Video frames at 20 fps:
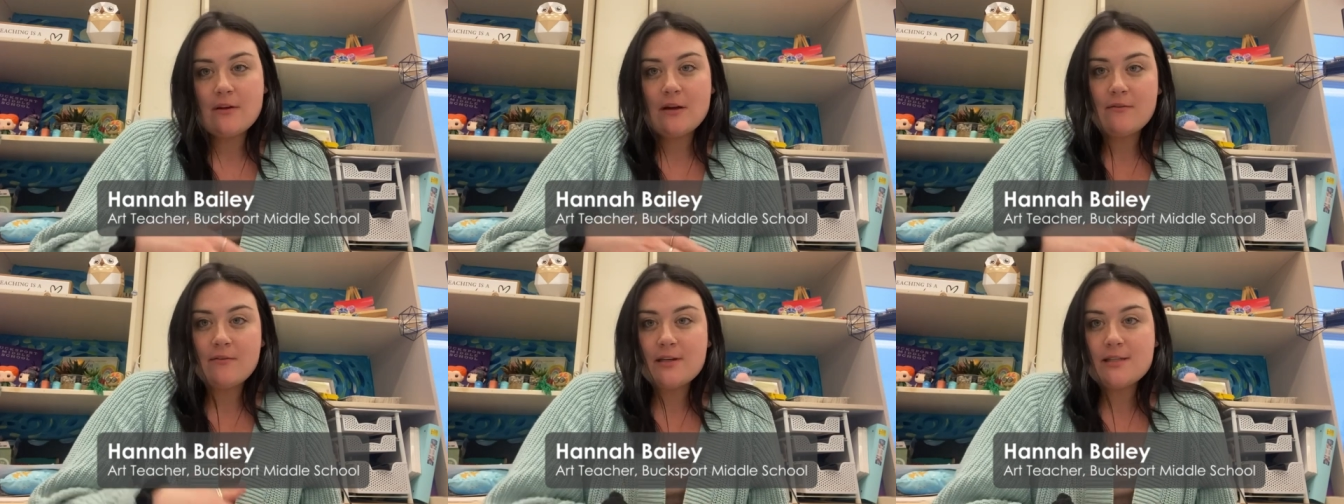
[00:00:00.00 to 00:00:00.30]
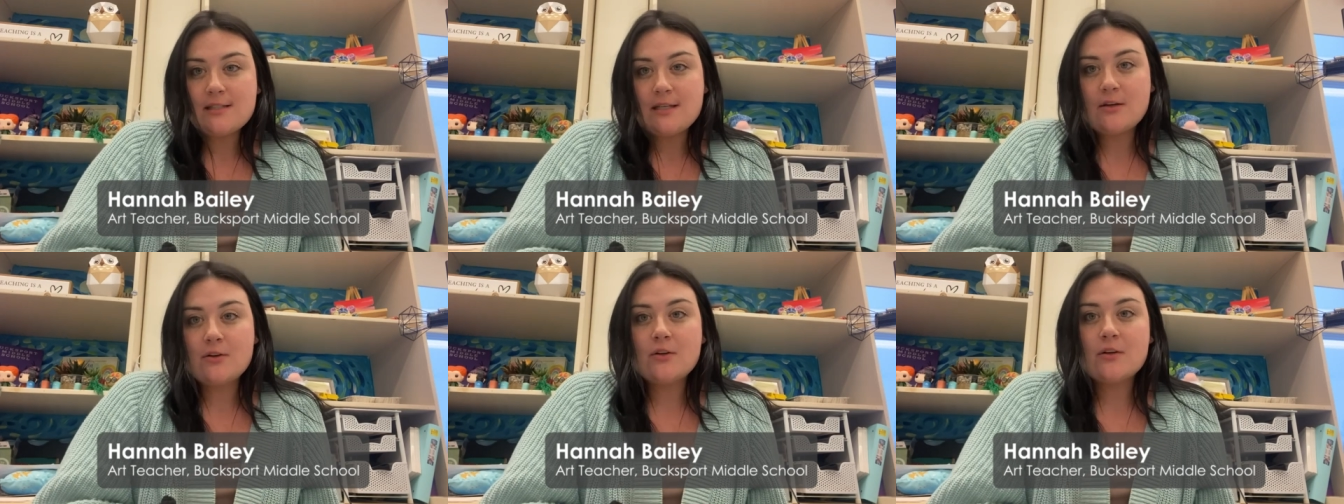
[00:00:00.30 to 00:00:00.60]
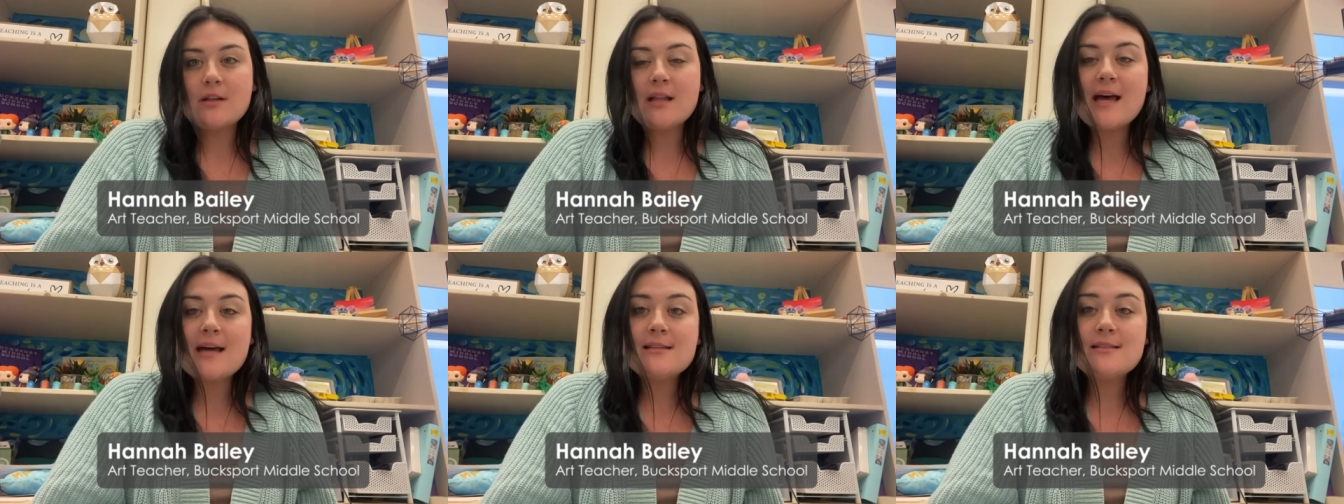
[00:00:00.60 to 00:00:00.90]
every single
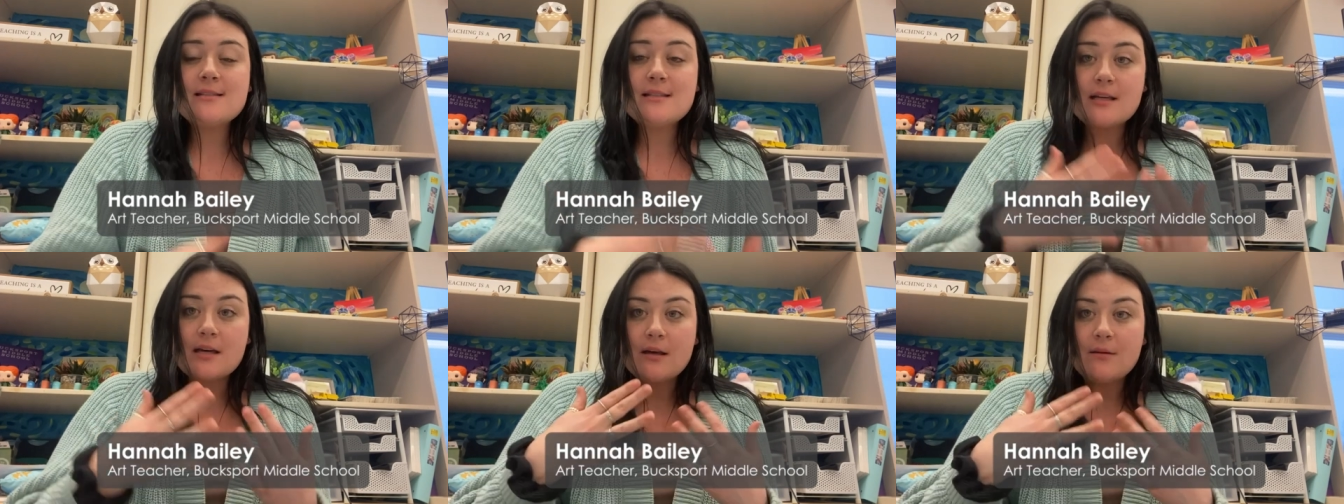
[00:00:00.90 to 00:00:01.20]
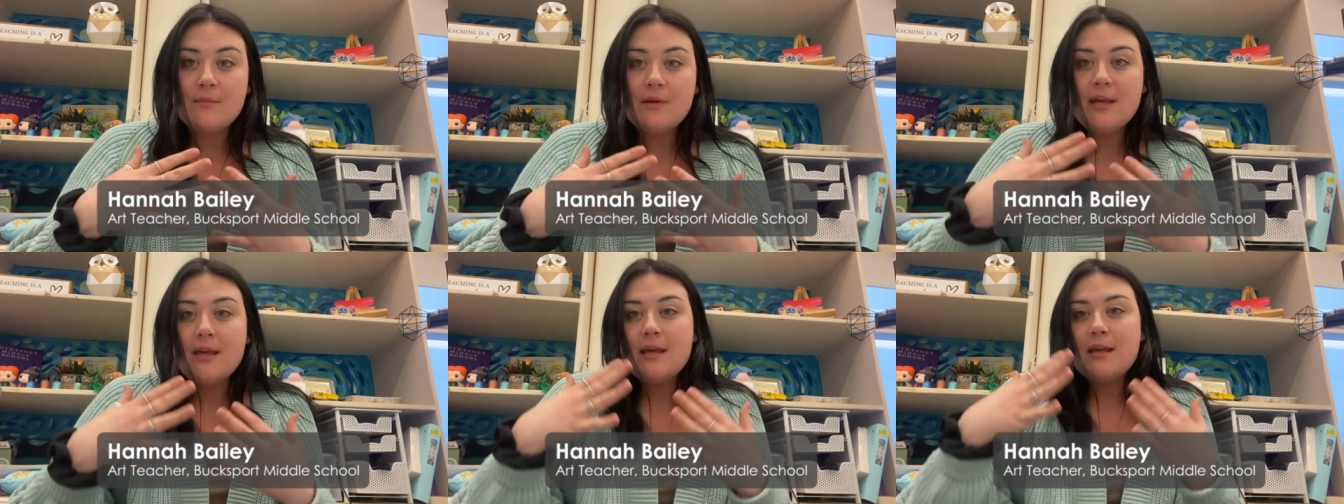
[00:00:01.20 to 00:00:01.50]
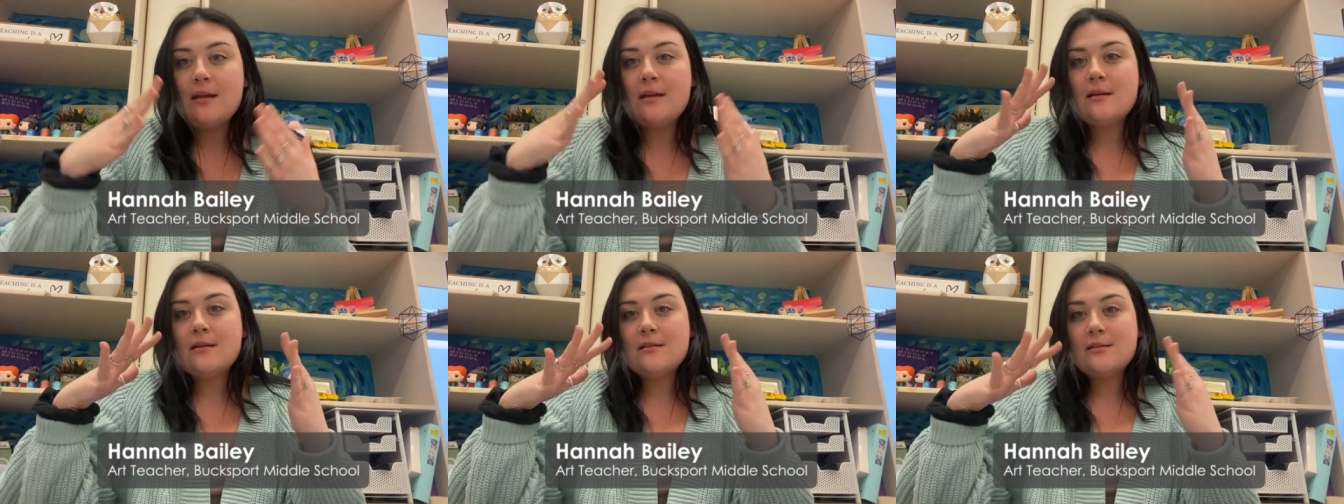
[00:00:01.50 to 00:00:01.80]
class to come
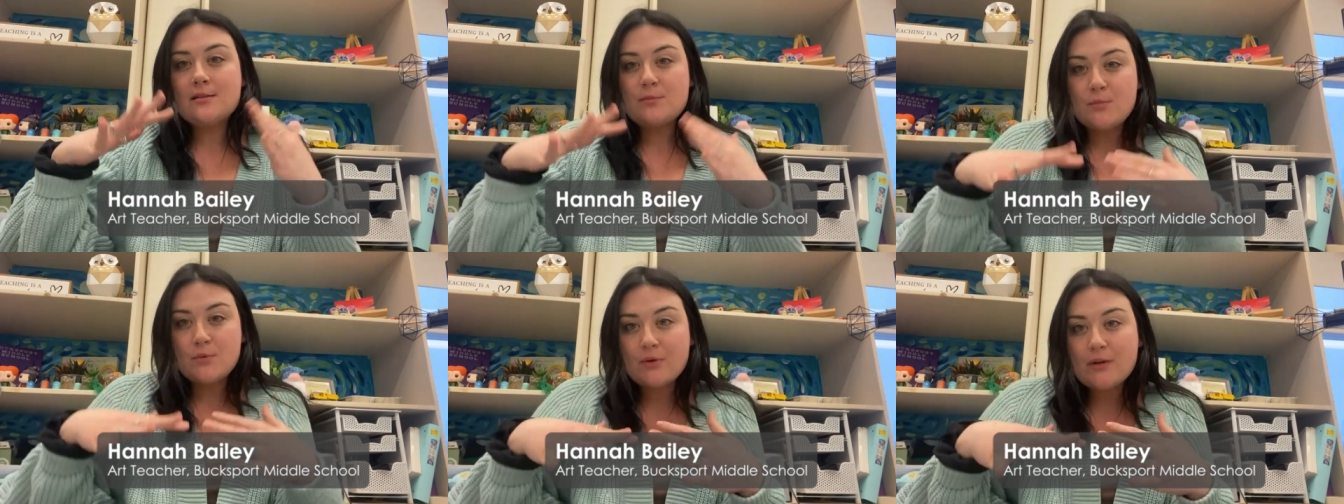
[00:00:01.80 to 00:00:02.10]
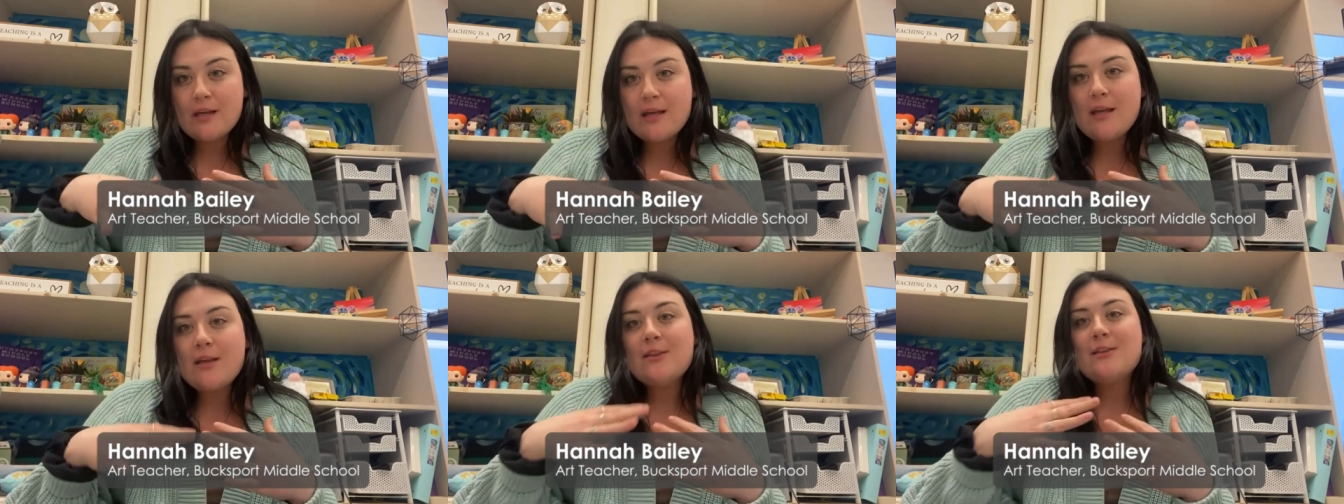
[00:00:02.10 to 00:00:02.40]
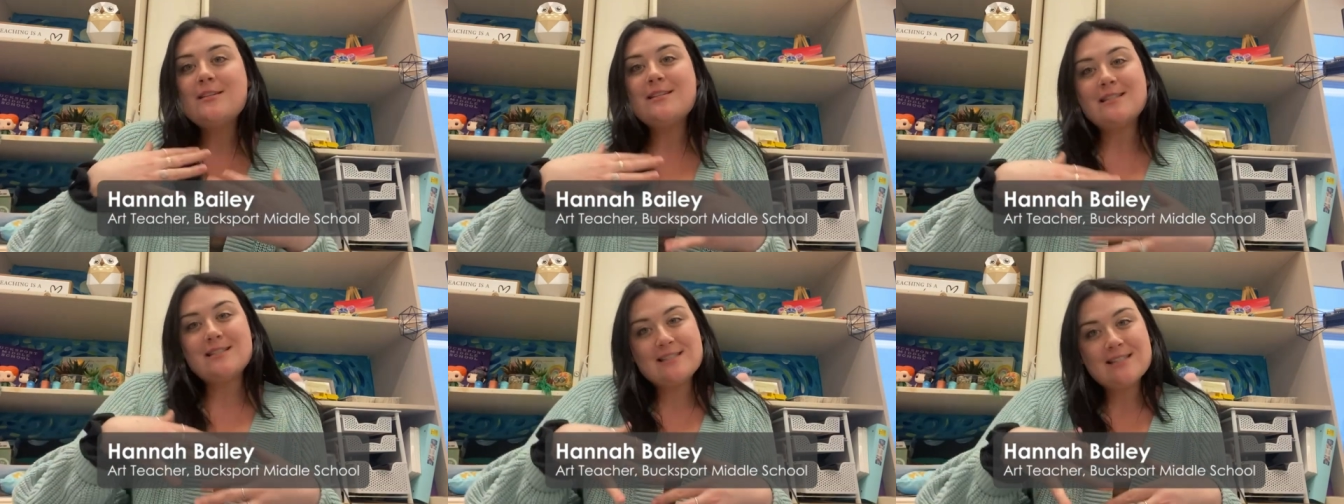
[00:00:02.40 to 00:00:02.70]
in, to breathe,
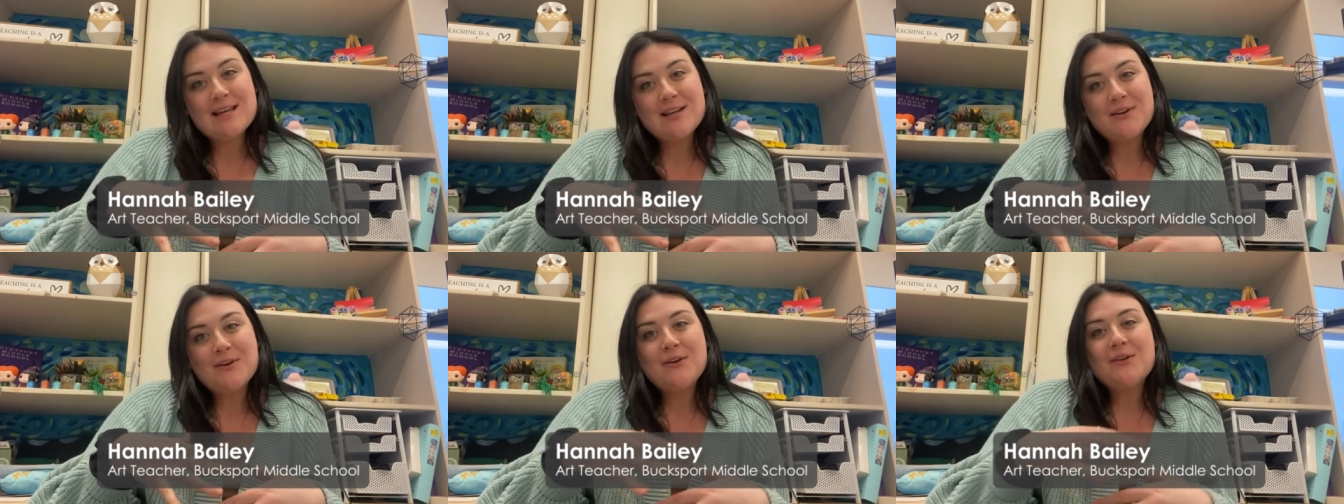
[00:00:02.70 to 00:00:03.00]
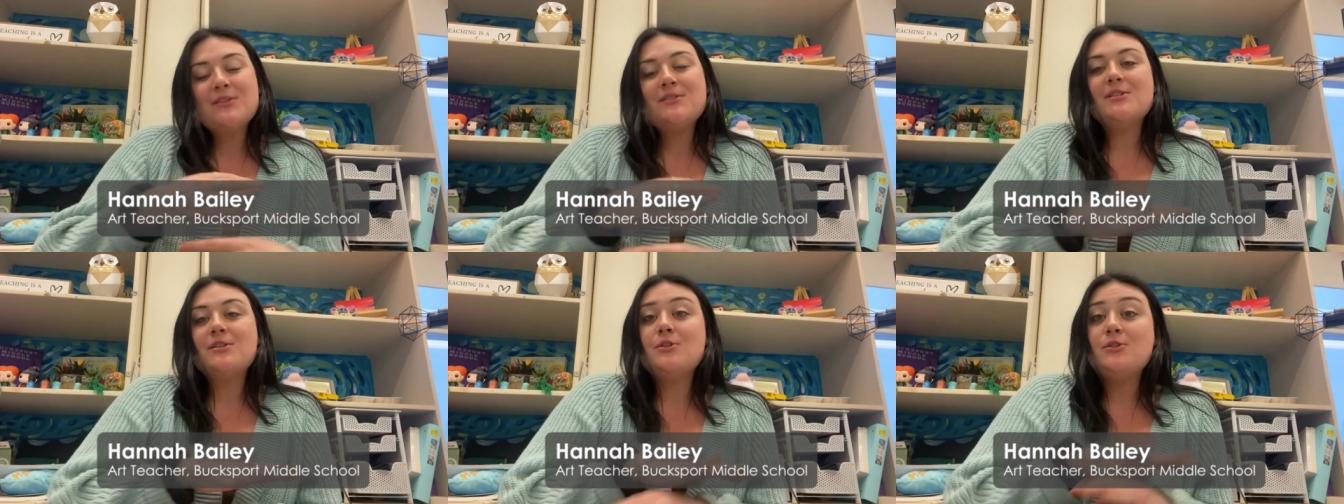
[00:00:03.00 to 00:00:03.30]
to settle, to